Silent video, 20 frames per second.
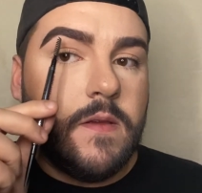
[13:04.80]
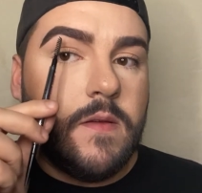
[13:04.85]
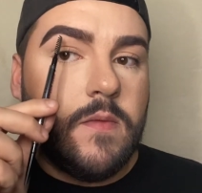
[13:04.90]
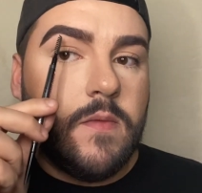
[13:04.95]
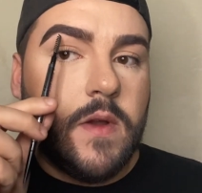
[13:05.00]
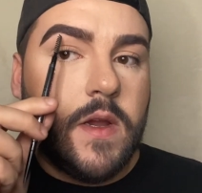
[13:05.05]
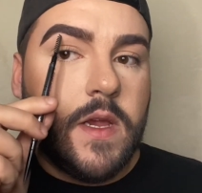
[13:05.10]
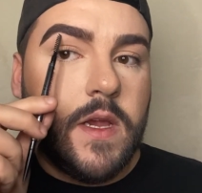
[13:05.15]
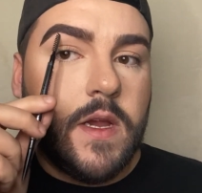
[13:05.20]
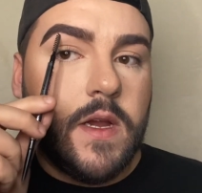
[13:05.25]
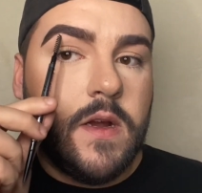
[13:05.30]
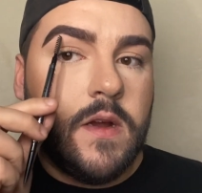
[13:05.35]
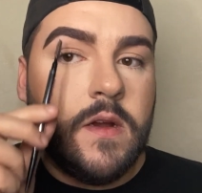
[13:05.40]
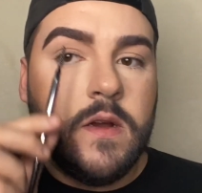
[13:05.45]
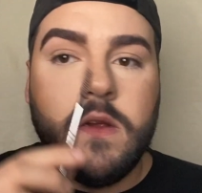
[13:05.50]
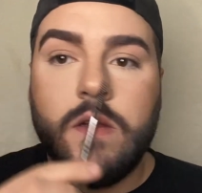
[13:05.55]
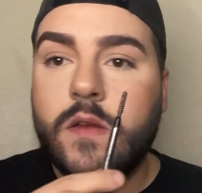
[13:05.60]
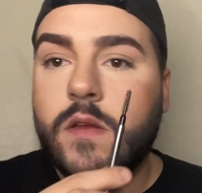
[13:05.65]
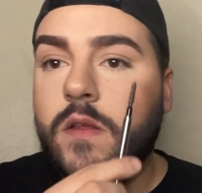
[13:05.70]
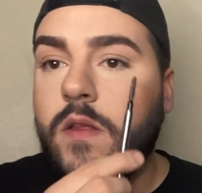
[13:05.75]
right here.
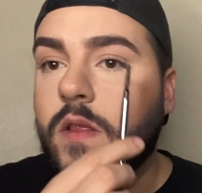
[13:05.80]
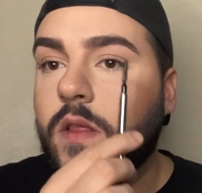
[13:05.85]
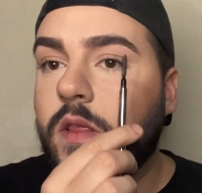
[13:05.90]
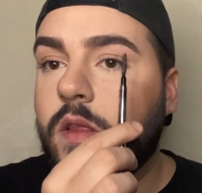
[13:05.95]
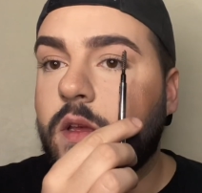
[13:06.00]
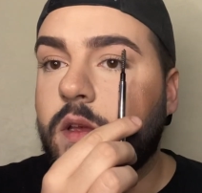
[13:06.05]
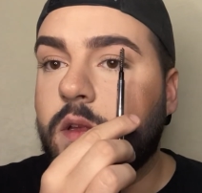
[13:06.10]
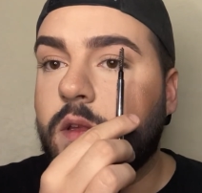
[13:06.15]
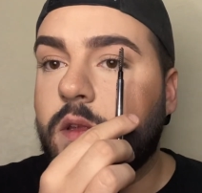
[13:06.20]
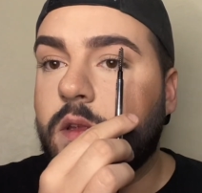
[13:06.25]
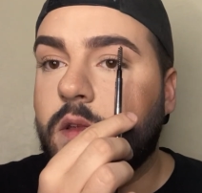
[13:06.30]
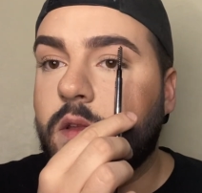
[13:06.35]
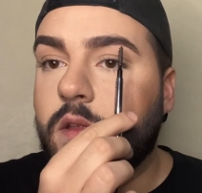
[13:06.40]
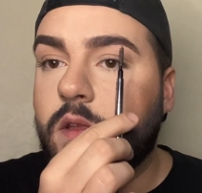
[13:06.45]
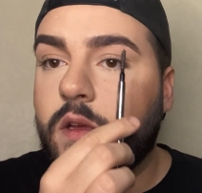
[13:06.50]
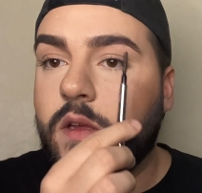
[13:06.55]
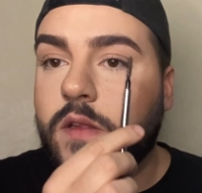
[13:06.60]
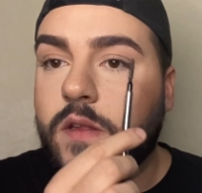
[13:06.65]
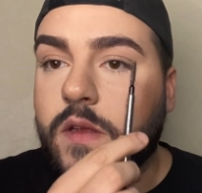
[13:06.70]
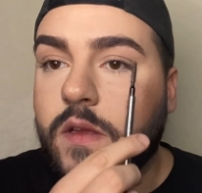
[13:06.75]
This
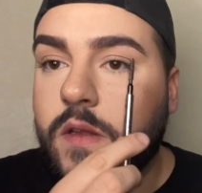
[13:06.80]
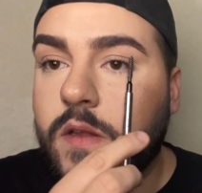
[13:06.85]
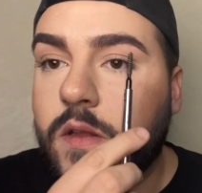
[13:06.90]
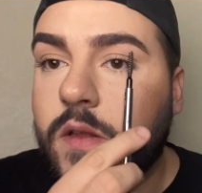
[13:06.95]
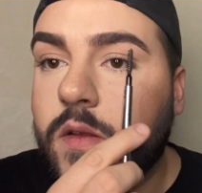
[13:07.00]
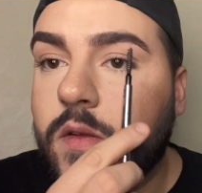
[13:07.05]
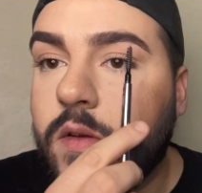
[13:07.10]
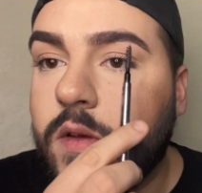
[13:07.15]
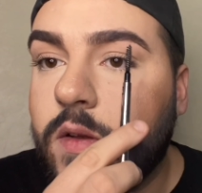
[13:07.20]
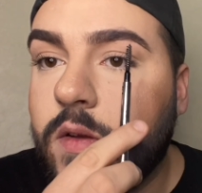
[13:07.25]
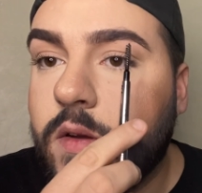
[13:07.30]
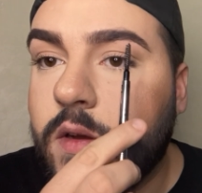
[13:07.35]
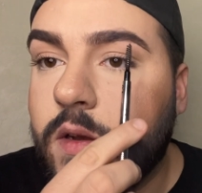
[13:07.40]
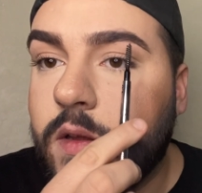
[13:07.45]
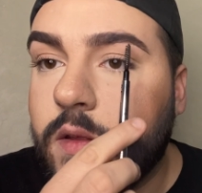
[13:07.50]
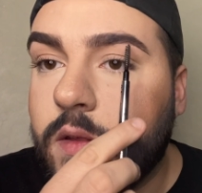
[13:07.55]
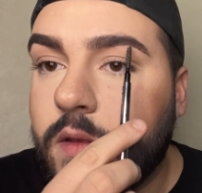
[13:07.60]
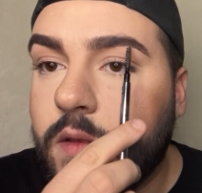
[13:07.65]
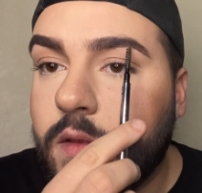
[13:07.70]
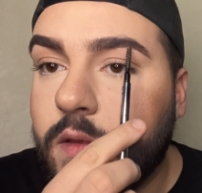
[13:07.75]
doesn't. So I try to,
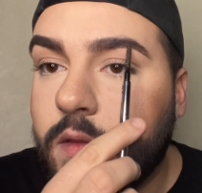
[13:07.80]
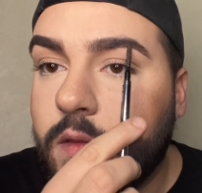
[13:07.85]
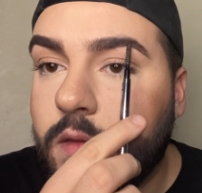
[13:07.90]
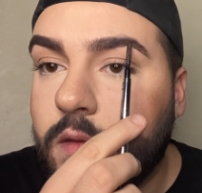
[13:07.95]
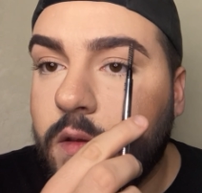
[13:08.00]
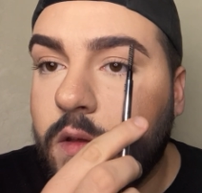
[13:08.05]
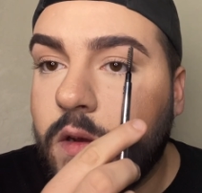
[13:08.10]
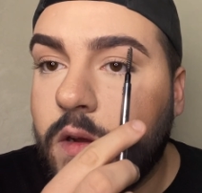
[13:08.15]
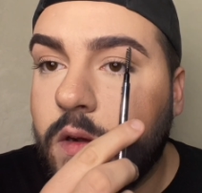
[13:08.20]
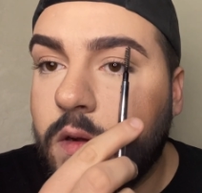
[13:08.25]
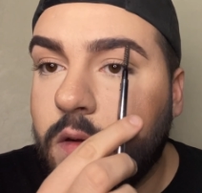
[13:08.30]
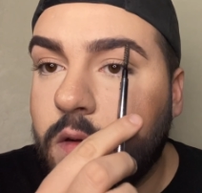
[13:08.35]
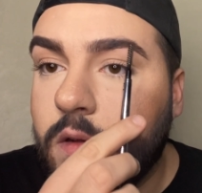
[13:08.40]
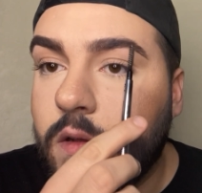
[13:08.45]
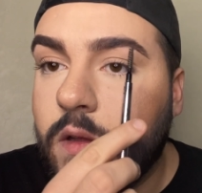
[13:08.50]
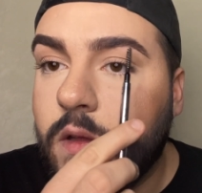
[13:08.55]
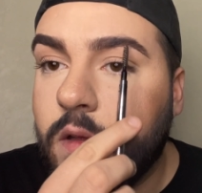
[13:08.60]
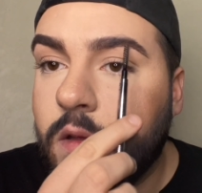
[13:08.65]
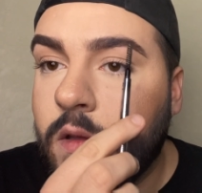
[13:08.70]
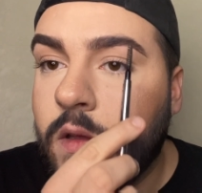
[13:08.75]
you know,
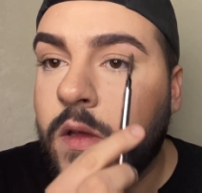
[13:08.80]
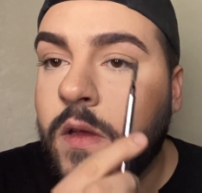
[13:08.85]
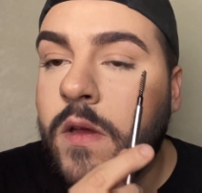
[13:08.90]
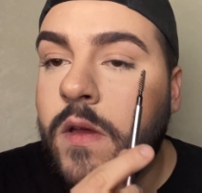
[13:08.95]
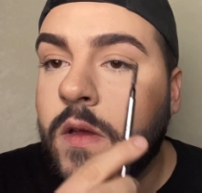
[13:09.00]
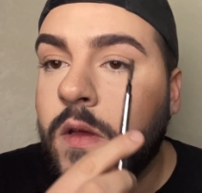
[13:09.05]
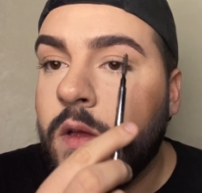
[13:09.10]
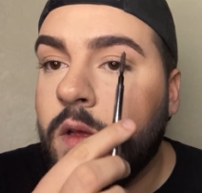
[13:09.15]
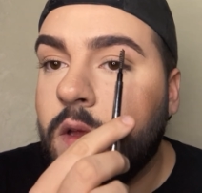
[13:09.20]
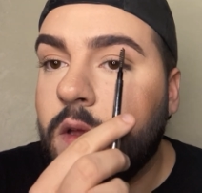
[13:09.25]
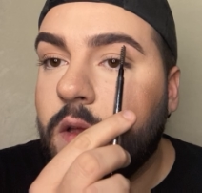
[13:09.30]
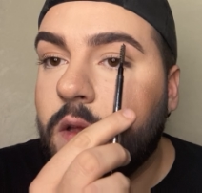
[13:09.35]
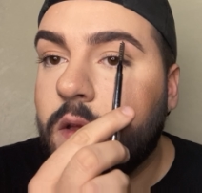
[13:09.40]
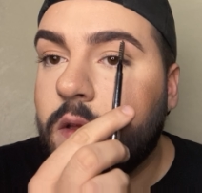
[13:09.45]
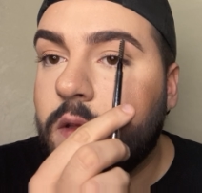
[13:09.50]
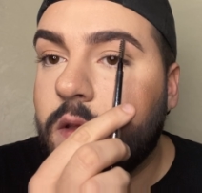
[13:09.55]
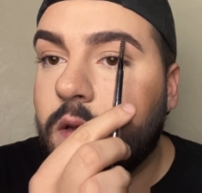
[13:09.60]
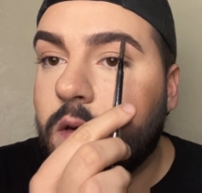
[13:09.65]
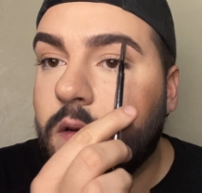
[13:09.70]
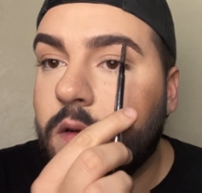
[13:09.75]

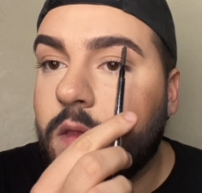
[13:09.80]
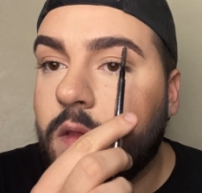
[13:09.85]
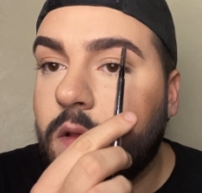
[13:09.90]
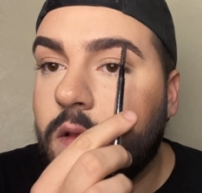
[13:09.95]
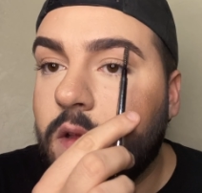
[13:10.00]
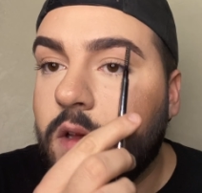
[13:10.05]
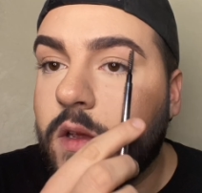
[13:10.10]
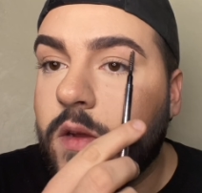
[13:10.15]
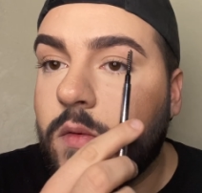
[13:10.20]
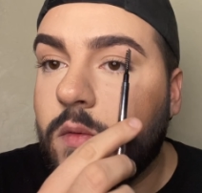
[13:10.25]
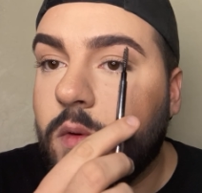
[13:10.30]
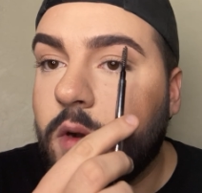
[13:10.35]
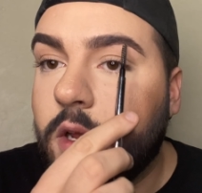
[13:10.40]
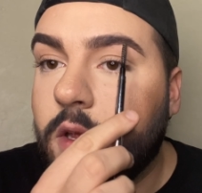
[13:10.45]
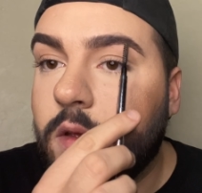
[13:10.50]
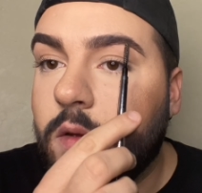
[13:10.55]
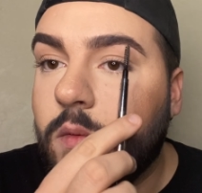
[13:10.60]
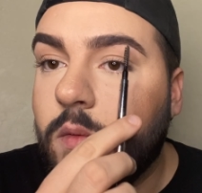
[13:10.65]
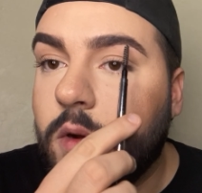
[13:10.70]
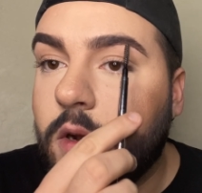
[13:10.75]
start the line
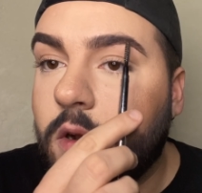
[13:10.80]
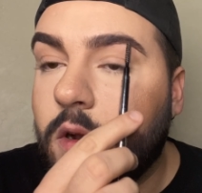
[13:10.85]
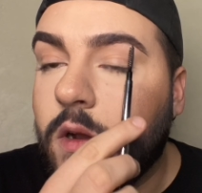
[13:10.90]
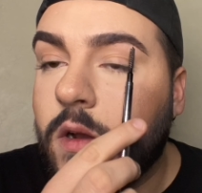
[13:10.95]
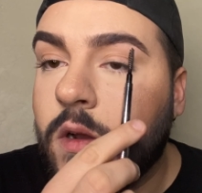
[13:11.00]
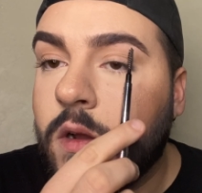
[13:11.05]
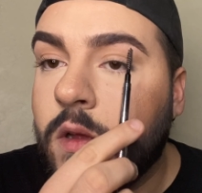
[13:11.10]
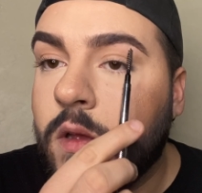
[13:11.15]
right where